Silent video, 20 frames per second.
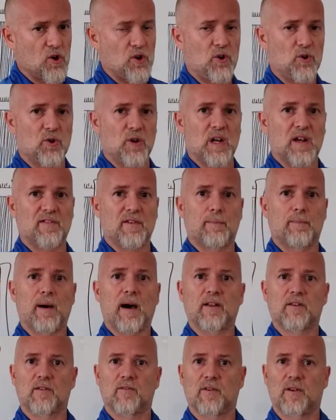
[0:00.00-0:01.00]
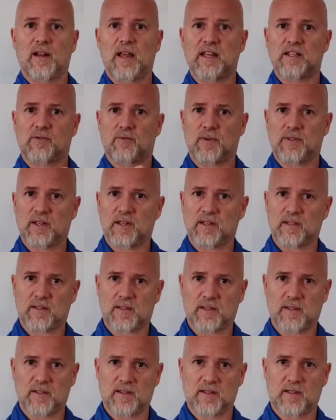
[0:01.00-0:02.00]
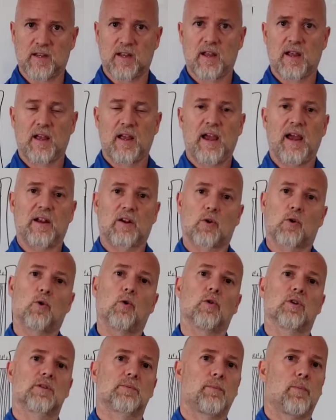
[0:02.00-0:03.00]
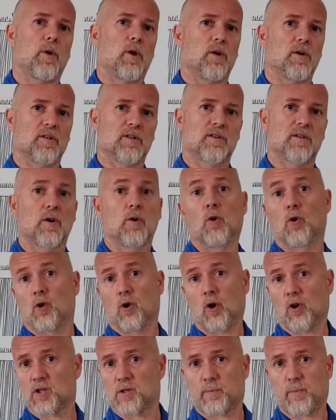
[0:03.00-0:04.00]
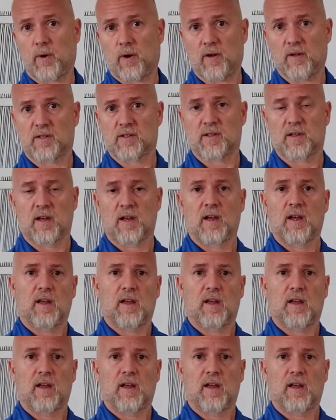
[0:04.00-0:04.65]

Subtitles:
you don't have a path of less resistance and cold spots or hot spots